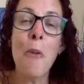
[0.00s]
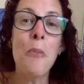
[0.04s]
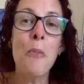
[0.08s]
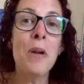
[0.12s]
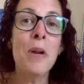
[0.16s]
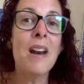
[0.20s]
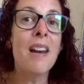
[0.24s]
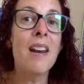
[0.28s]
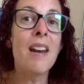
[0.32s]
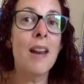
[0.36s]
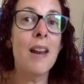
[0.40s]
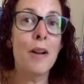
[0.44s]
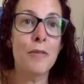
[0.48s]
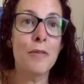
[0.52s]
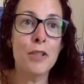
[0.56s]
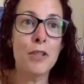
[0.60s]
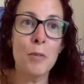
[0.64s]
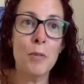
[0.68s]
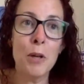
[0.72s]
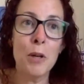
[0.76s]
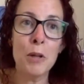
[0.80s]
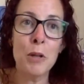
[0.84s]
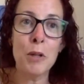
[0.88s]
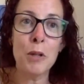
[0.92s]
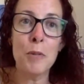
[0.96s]
Would love to
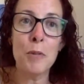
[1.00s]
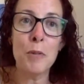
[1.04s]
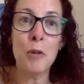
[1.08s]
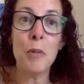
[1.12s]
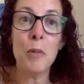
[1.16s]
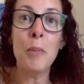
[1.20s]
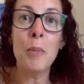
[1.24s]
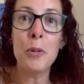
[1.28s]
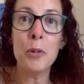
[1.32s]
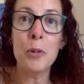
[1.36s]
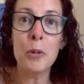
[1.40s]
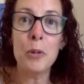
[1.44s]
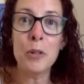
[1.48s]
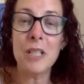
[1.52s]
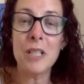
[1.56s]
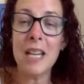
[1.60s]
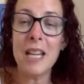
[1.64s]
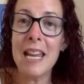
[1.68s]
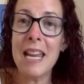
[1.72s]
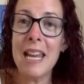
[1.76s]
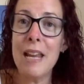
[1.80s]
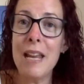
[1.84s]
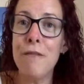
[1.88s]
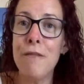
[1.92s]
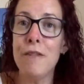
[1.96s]
welcome you on board
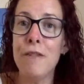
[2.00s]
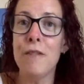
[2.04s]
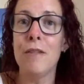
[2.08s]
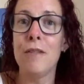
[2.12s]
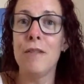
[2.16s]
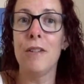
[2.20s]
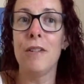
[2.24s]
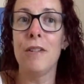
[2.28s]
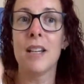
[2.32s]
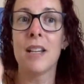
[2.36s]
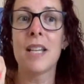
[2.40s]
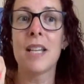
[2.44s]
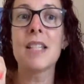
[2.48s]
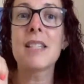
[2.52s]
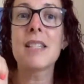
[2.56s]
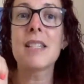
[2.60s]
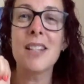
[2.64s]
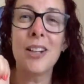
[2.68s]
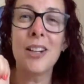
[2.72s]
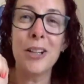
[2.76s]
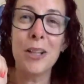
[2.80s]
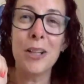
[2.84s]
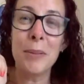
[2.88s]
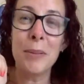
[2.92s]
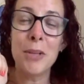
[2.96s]
if you feel like it's
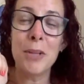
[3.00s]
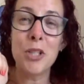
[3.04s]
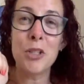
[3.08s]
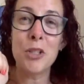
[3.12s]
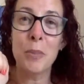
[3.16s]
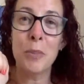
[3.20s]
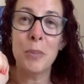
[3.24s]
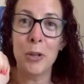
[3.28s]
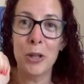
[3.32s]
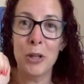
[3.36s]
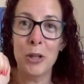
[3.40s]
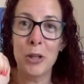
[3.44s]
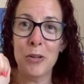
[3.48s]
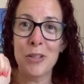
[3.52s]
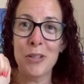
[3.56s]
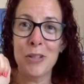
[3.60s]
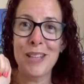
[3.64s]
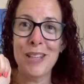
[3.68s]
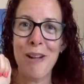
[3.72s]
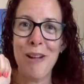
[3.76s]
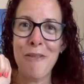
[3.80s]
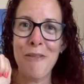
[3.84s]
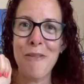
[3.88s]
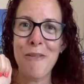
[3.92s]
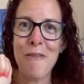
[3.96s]
time to put
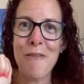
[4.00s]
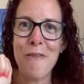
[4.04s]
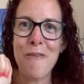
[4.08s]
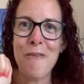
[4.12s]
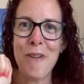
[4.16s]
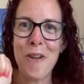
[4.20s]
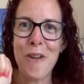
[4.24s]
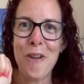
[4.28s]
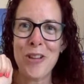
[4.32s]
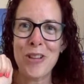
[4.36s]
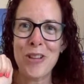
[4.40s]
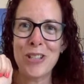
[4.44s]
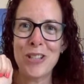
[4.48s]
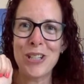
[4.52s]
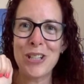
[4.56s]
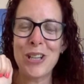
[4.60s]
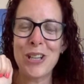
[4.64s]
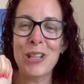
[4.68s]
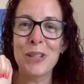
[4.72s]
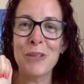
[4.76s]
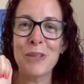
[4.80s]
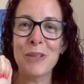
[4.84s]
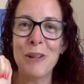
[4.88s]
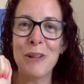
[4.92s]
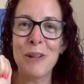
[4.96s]
yourself first
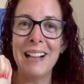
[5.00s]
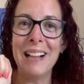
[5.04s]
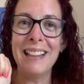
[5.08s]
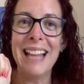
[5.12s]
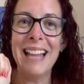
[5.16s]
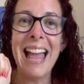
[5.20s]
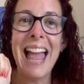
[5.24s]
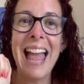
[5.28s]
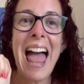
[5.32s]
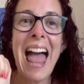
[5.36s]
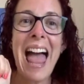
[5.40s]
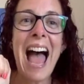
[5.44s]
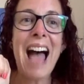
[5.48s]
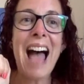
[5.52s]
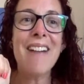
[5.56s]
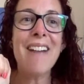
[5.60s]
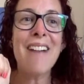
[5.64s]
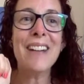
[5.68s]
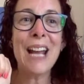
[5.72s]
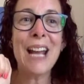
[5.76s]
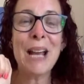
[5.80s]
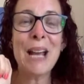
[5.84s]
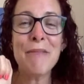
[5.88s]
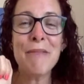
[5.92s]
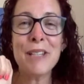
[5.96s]
as well. Have
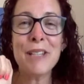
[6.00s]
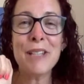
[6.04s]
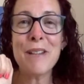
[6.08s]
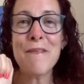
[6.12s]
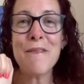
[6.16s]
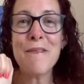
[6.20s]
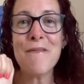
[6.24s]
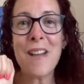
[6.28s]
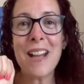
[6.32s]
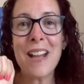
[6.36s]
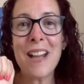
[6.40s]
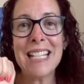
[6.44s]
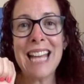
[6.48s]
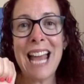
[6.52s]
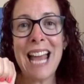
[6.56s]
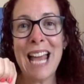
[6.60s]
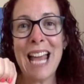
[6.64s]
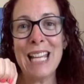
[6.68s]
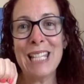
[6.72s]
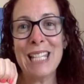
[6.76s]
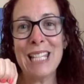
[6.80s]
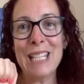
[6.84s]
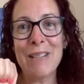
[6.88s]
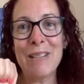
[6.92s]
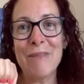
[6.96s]
an absolutely
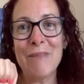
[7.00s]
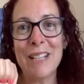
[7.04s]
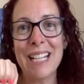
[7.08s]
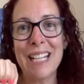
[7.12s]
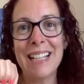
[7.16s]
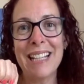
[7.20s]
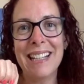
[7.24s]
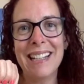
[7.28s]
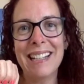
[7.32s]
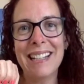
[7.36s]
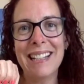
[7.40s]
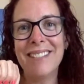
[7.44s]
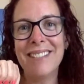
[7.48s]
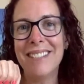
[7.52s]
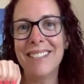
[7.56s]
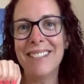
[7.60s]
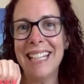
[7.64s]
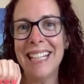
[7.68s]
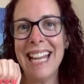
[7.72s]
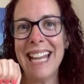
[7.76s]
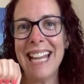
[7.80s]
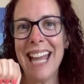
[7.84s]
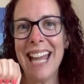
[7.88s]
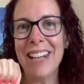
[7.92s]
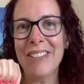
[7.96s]
fantastic weekend,
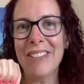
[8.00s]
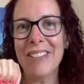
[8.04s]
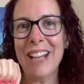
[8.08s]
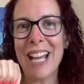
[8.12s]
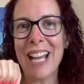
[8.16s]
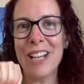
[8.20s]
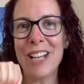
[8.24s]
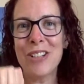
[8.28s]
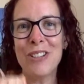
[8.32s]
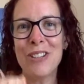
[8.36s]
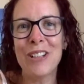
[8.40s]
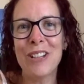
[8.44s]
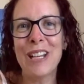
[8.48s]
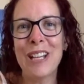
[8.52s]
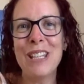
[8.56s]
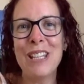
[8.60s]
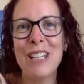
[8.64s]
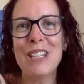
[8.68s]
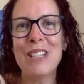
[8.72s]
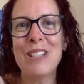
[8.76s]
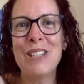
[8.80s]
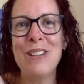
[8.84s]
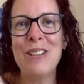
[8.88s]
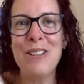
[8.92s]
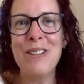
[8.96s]
lovely, and I'll catch you again
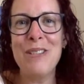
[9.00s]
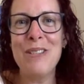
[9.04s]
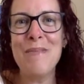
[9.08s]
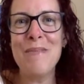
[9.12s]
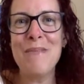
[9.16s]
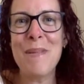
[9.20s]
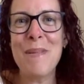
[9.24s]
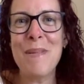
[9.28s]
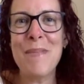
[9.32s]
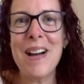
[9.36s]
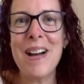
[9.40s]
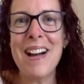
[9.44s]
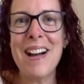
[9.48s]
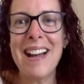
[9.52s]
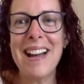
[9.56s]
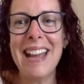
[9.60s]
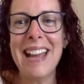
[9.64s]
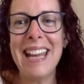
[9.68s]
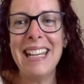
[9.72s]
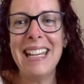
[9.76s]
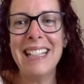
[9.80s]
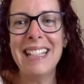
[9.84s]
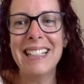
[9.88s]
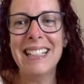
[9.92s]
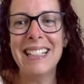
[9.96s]
soon. Bye-bye.